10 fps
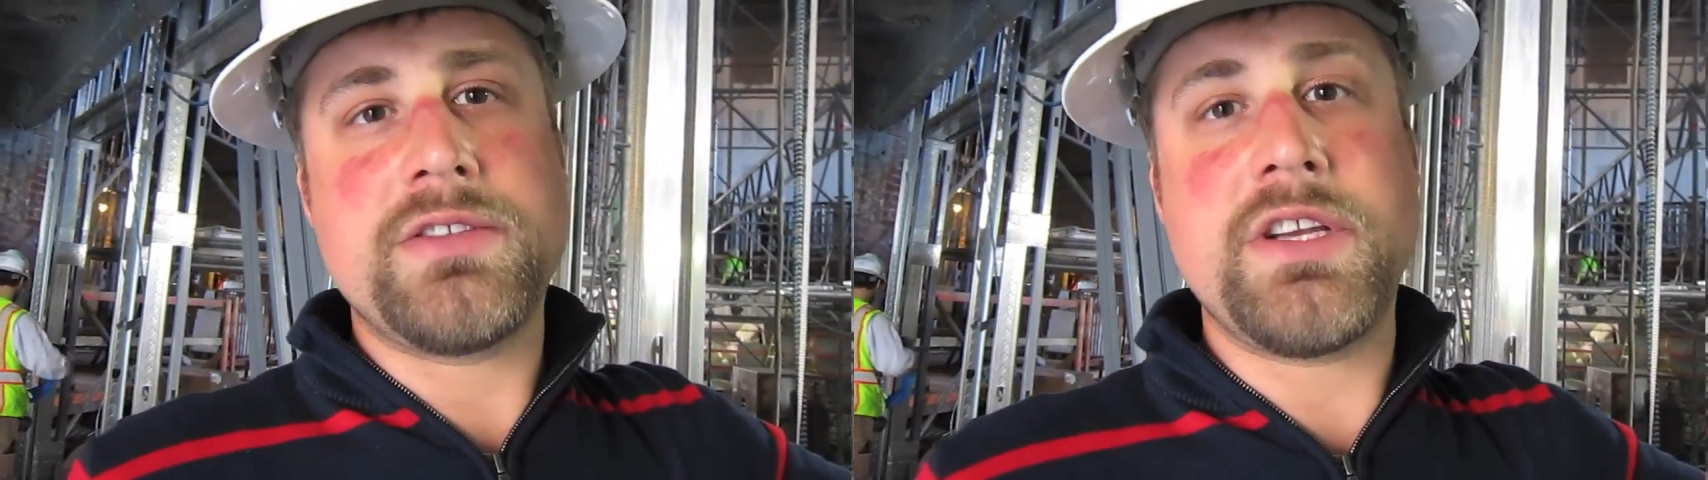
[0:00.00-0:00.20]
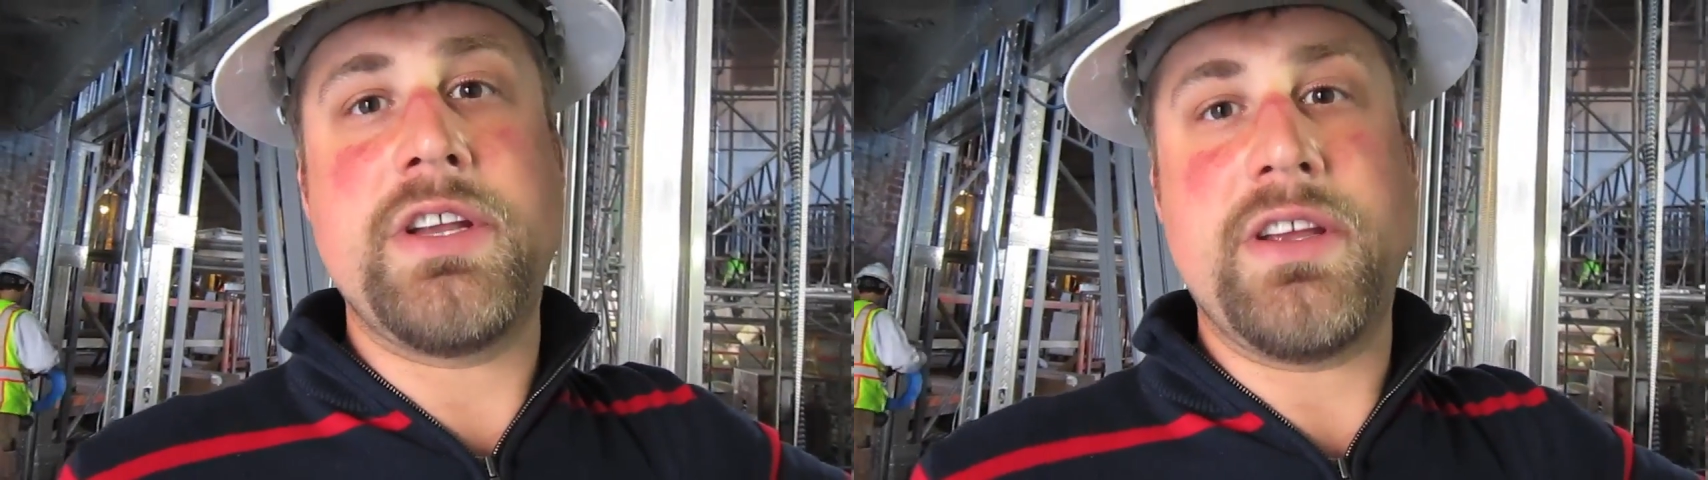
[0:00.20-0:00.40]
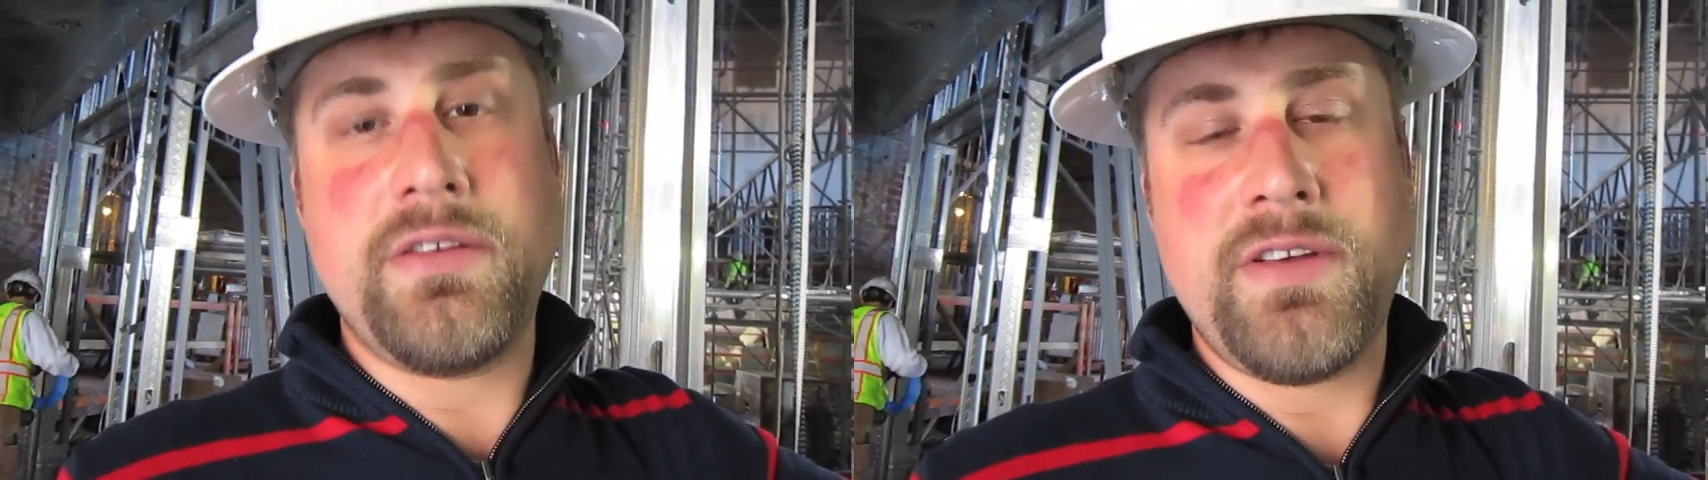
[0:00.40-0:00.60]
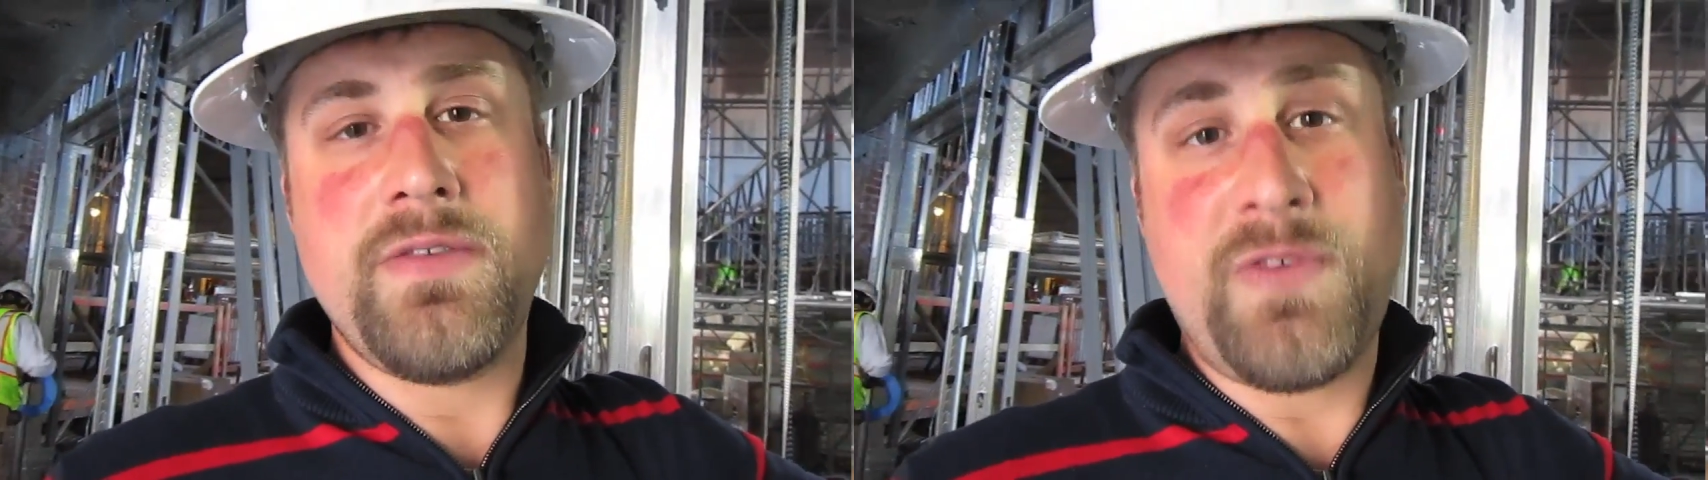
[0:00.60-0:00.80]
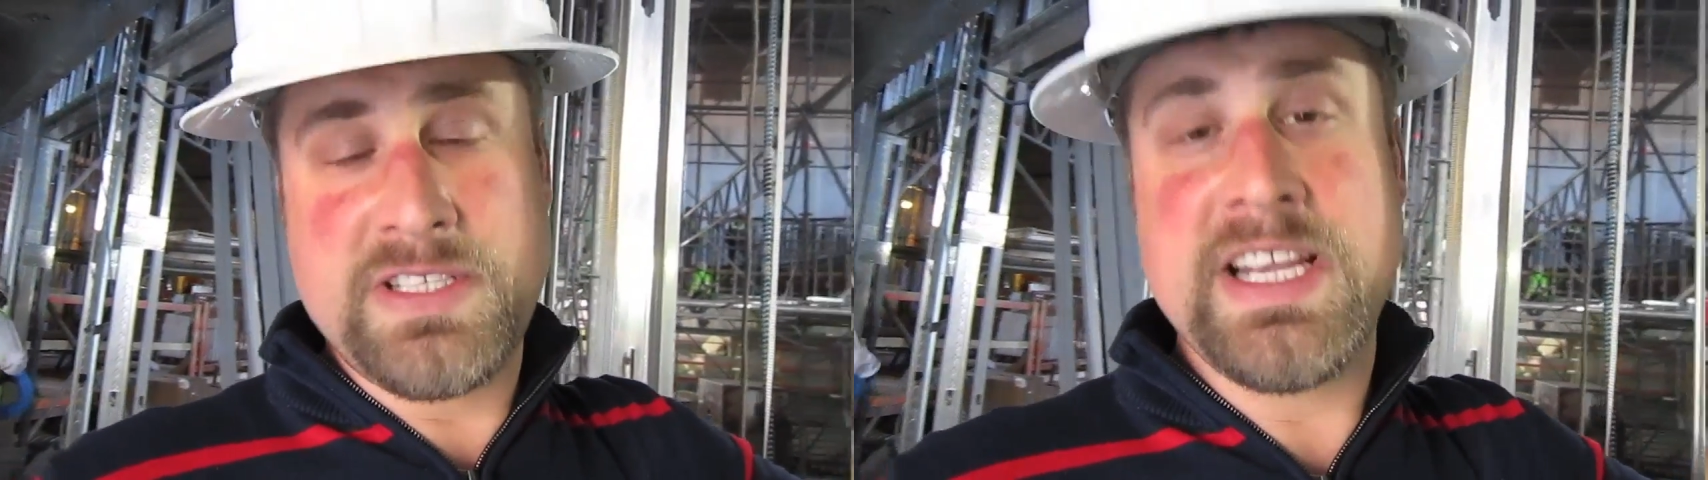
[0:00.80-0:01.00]
So to
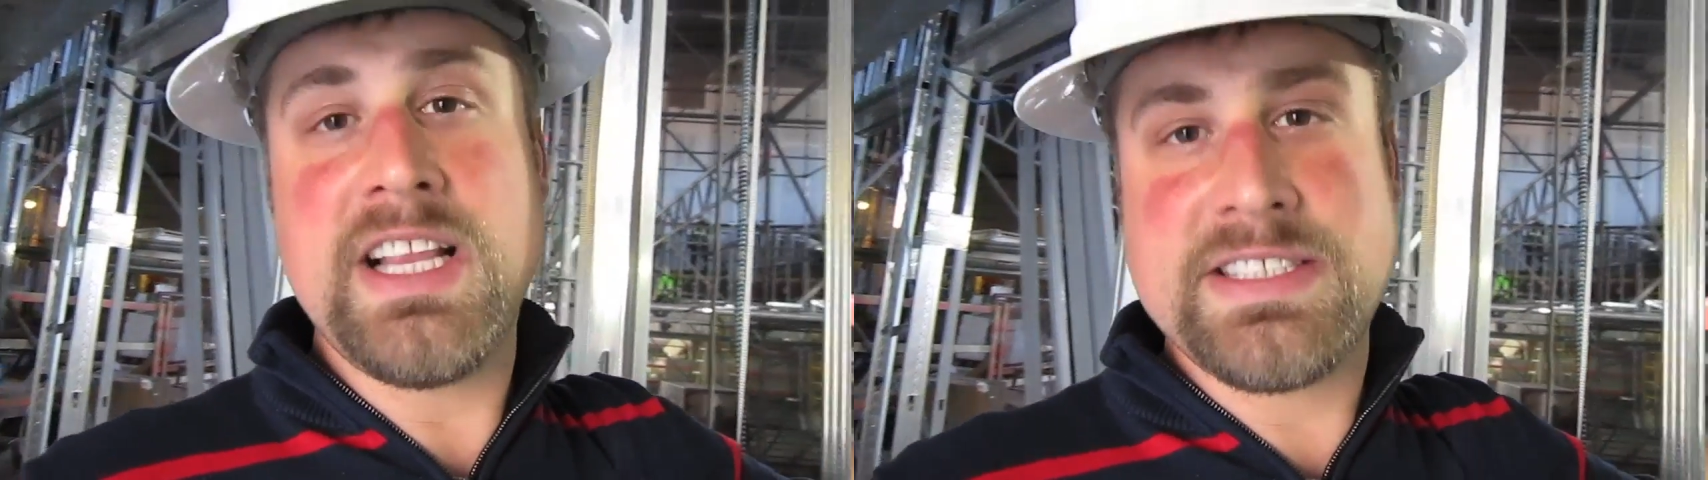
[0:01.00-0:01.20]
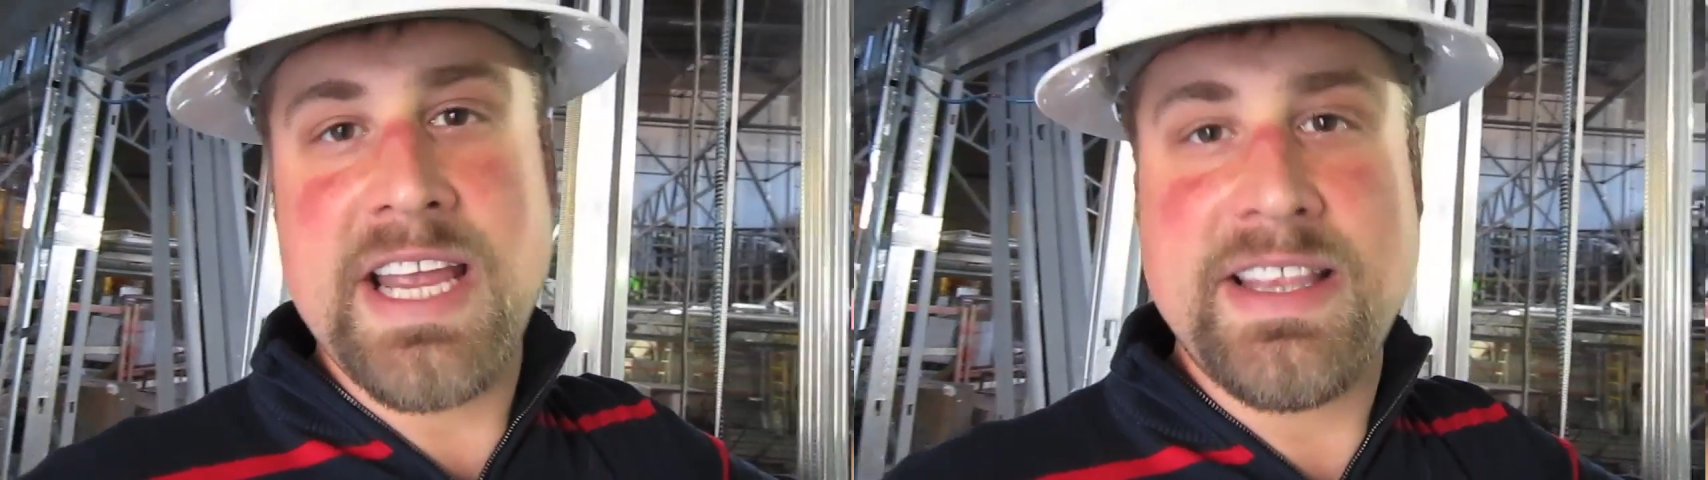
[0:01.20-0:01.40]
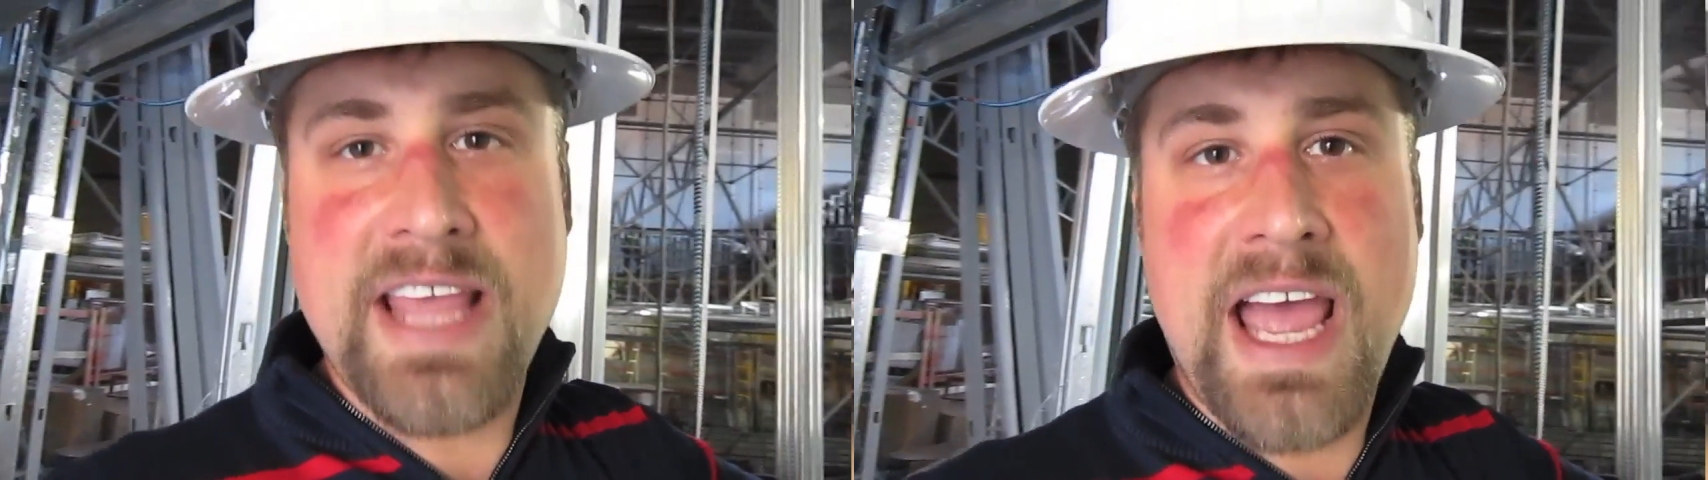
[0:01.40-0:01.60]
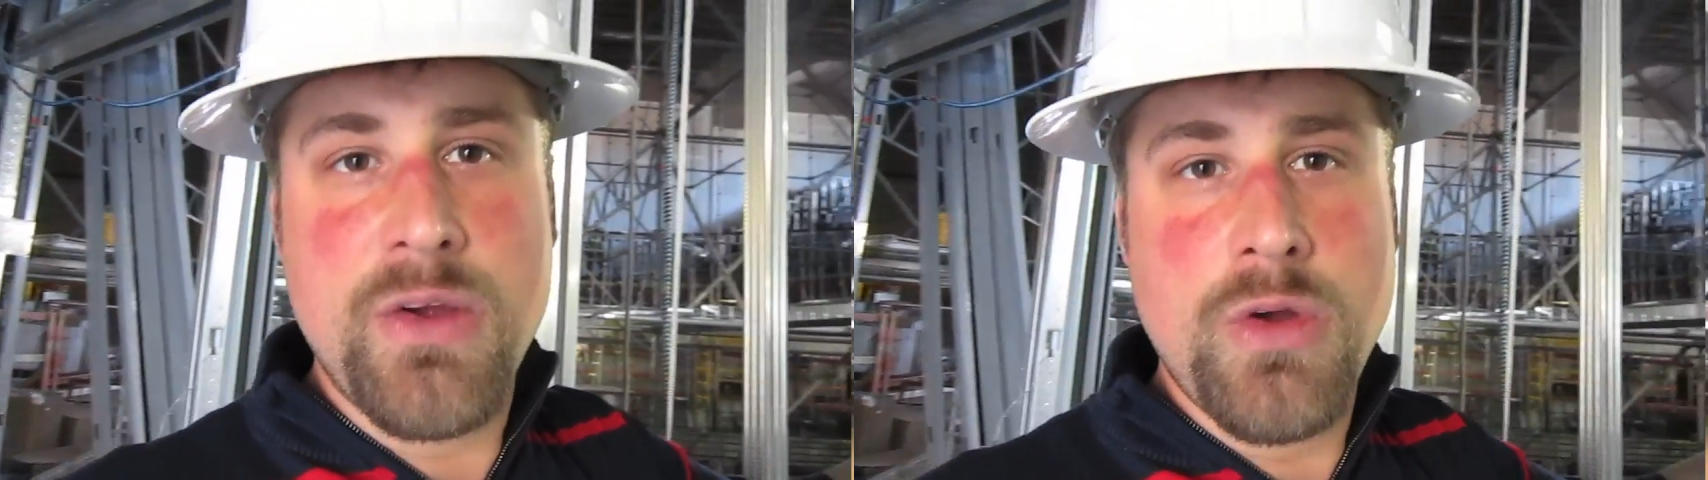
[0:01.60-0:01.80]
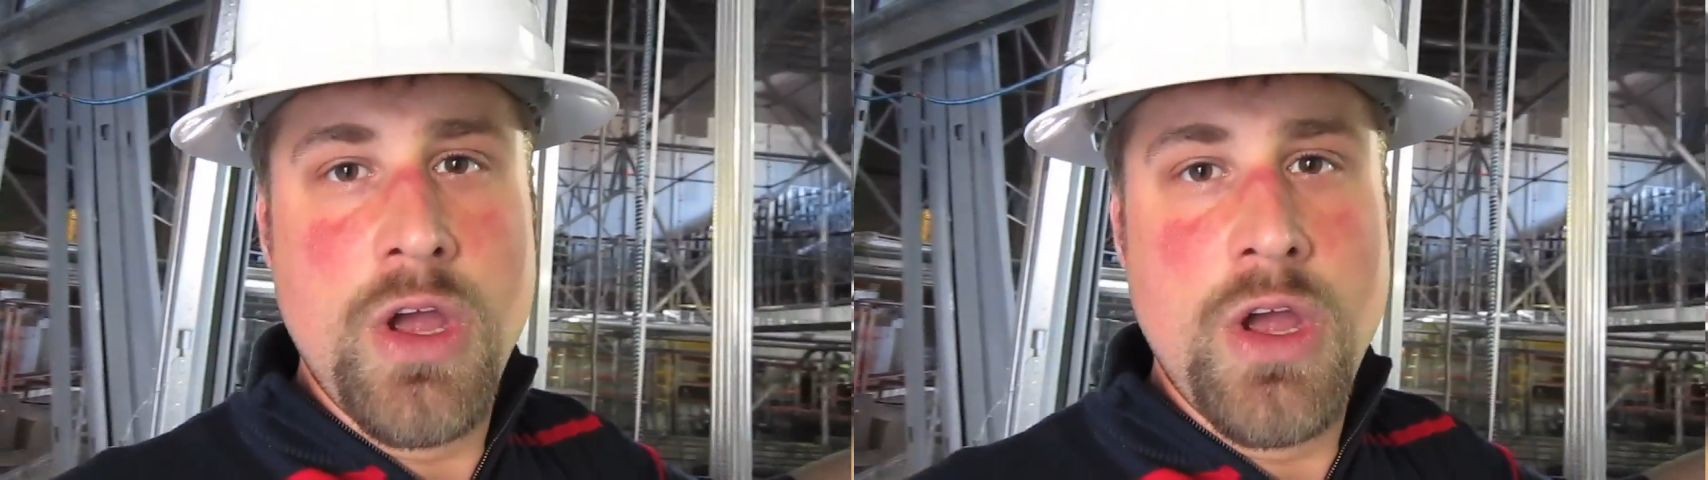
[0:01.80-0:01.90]
facilitate that,